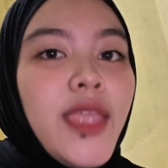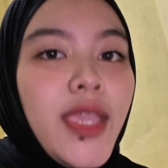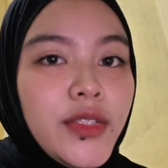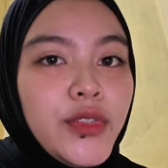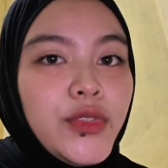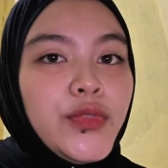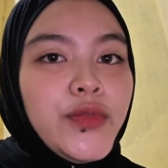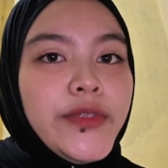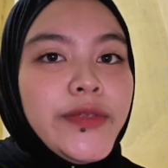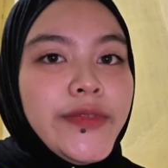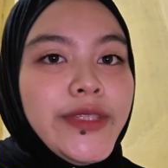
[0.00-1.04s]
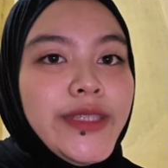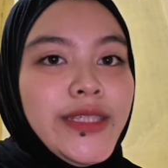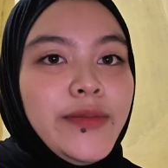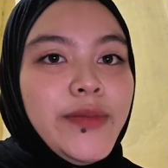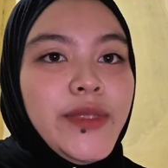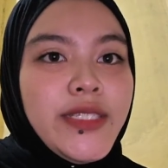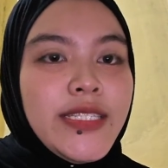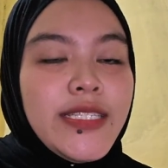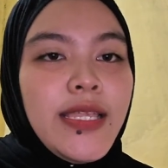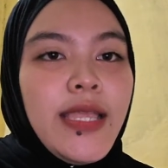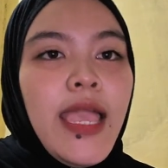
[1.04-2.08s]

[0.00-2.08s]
10 to 15 minutes,